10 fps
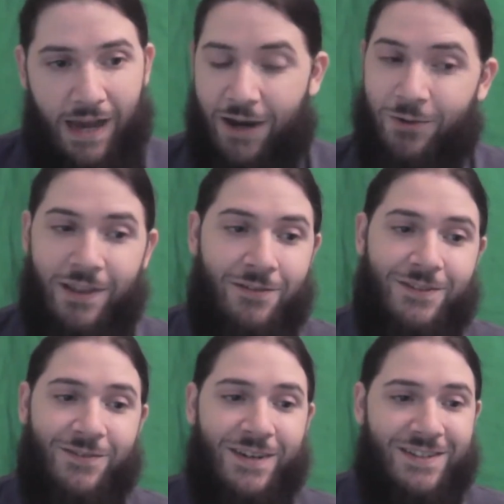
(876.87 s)
I would love
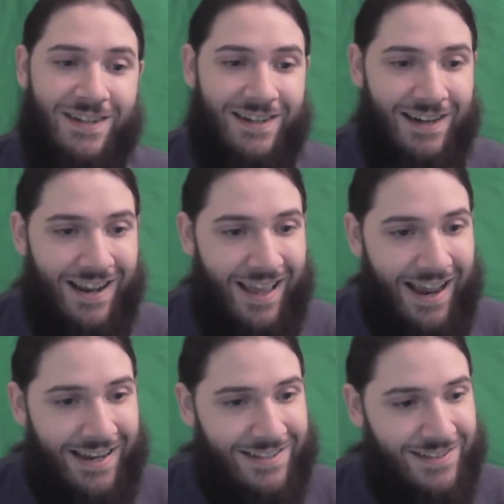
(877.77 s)
to visit
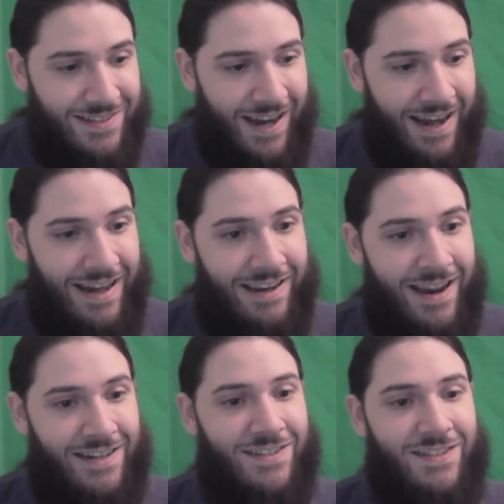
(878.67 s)
as a
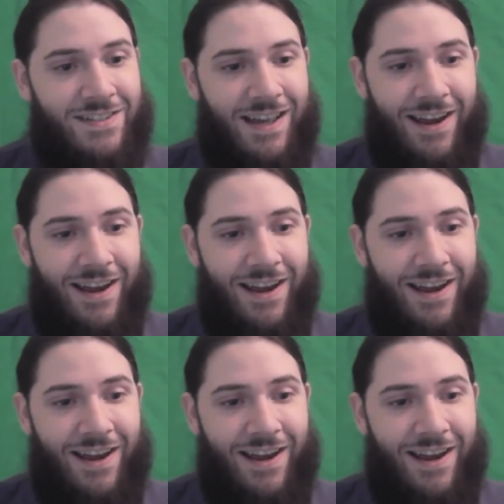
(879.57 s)
guest.